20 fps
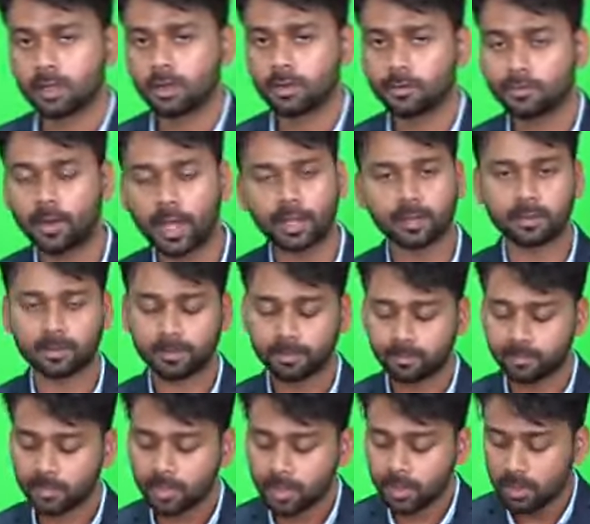Fine.
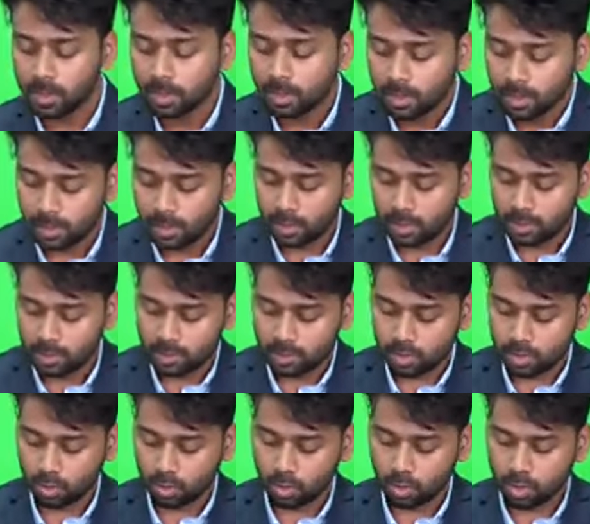
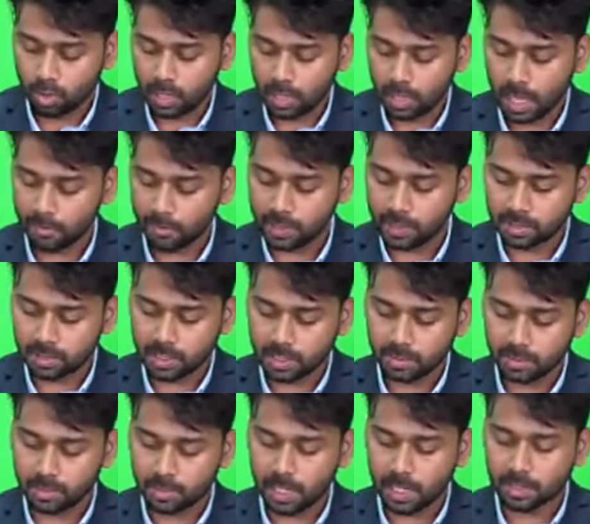So having
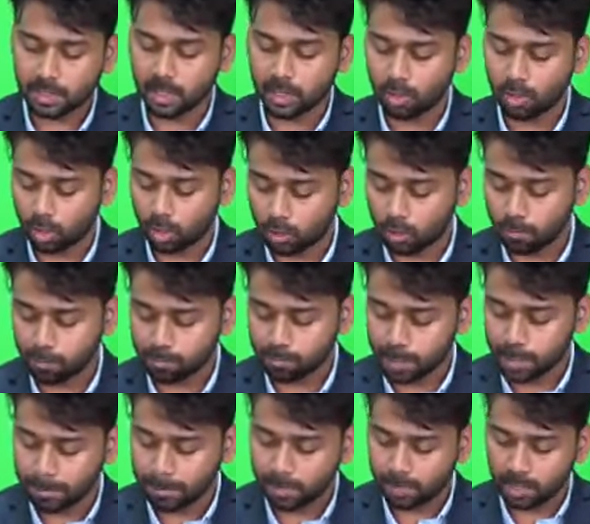said that, a lot of
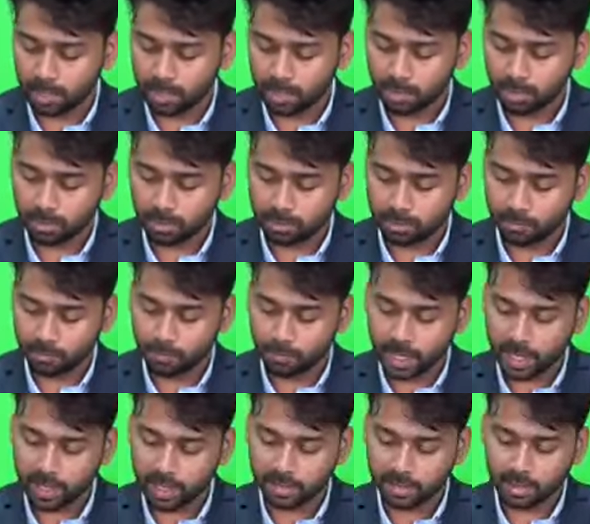people
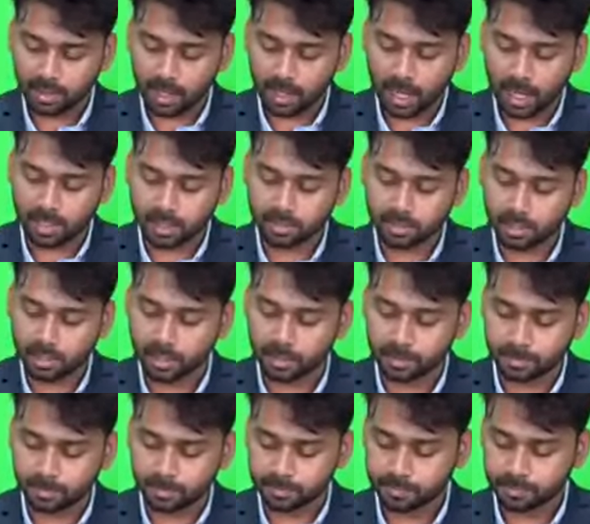were
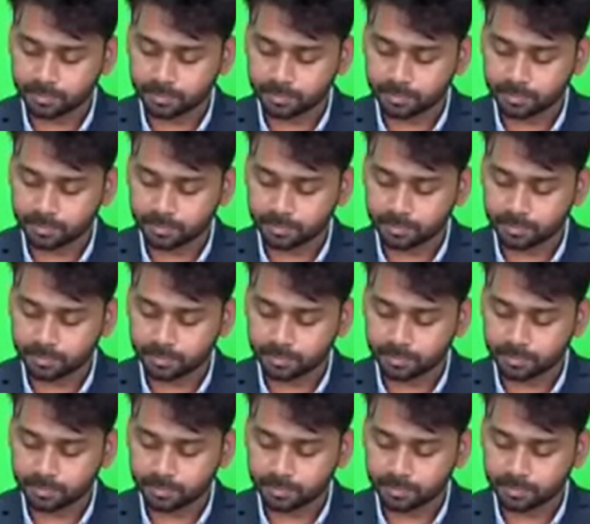asking,